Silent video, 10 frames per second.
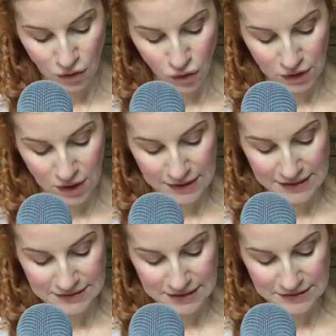Long and her
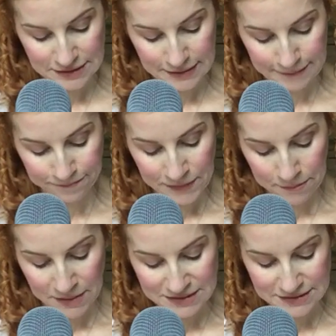nieces
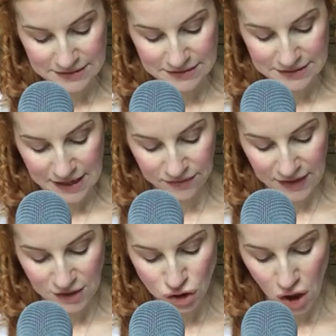must stand
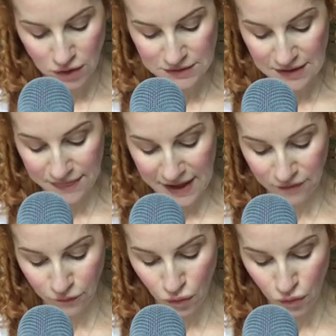their chance, and
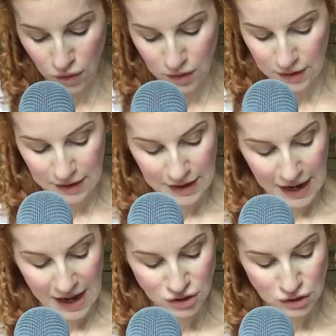therefore,
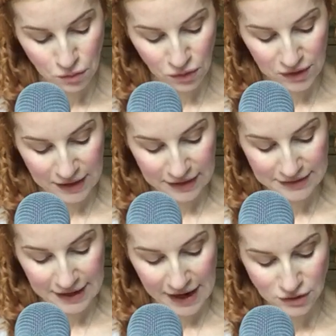as she will think it
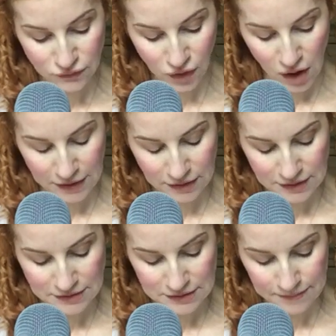an act of
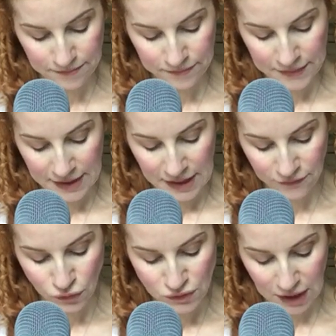kindness,
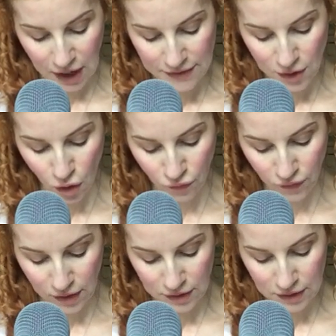if you decline the
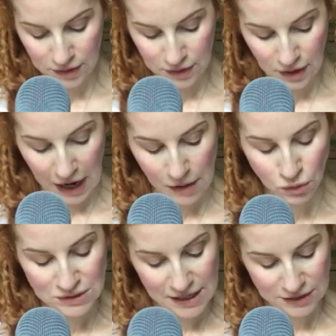offer, I will
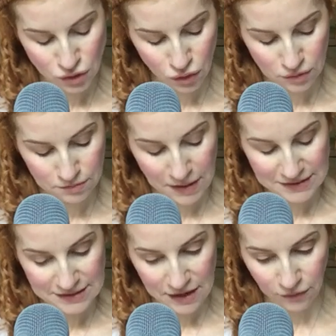take it on
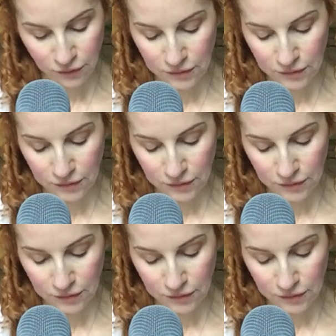myself."